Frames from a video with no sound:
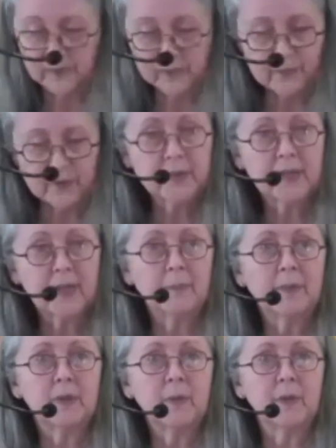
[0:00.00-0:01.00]
those first
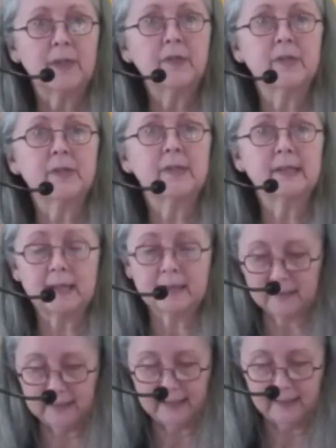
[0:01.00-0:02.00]
couple of questions
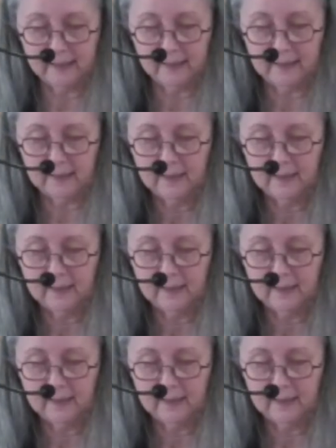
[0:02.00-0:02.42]
settle in.